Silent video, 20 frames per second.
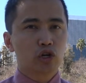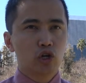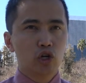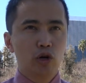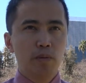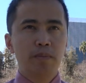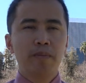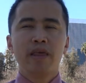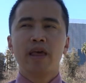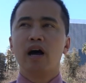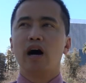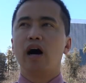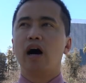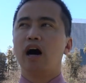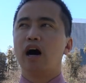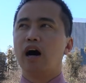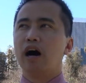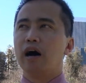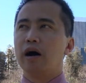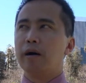group
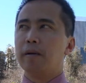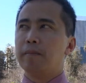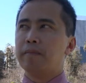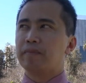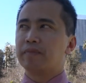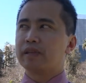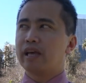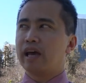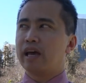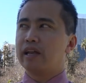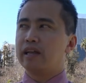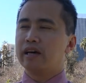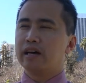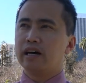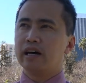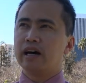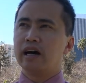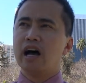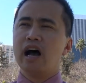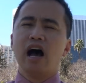um, and
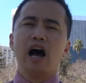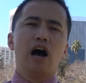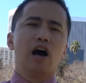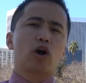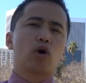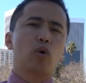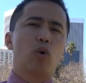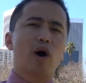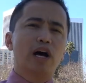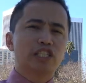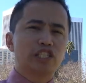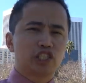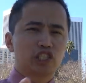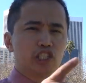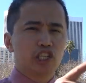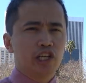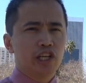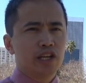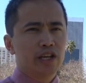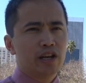uh,
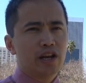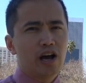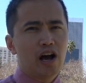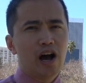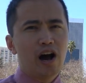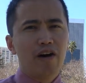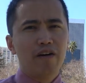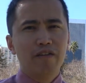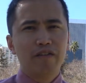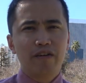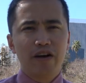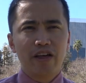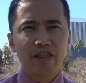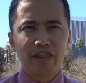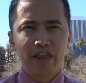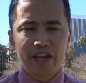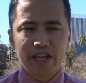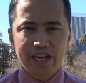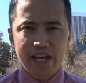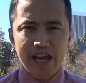question
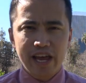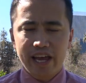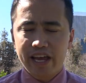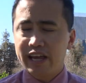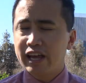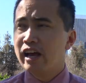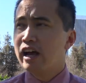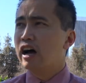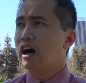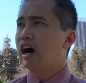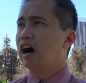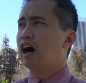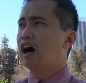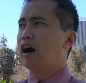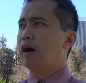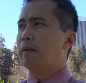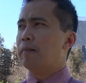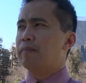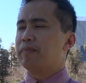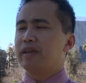of the day.
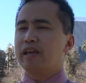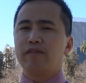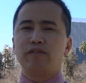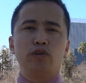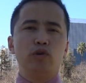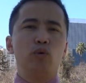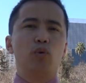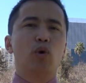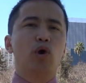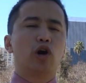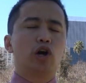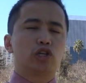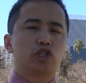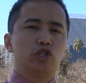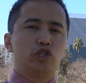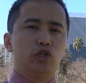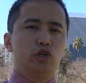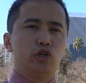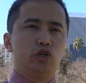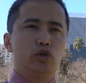Um, if you were
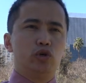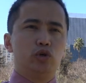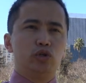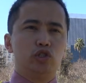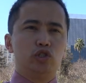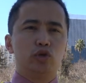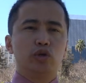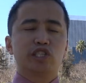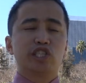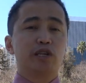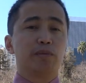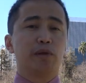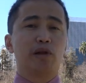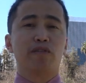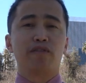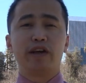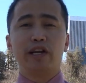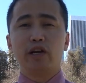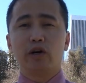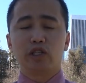to do a
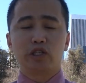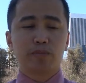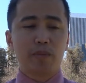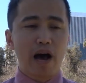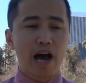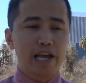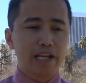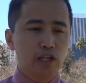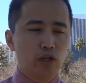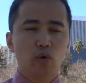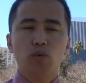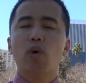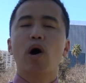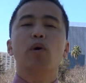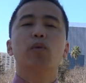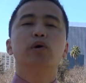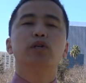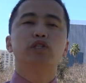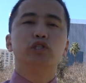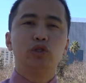similar video as mine, you know,
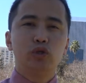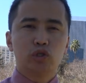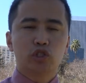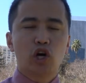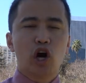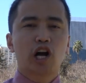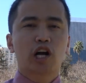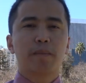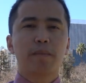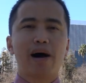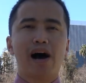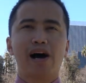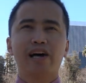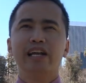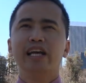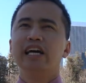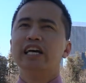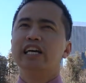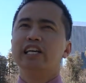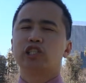what would you talk about
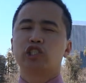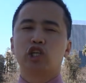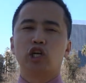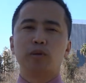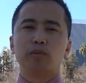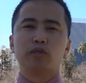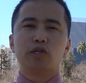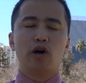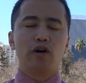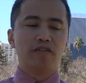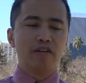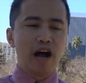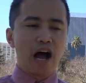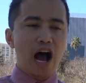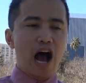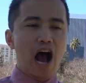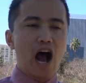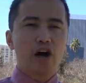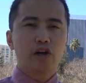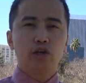in terms of
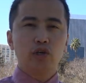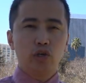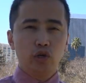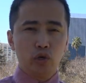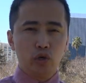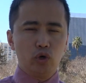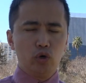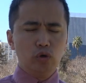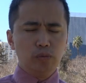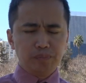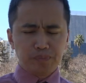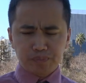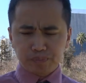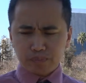how you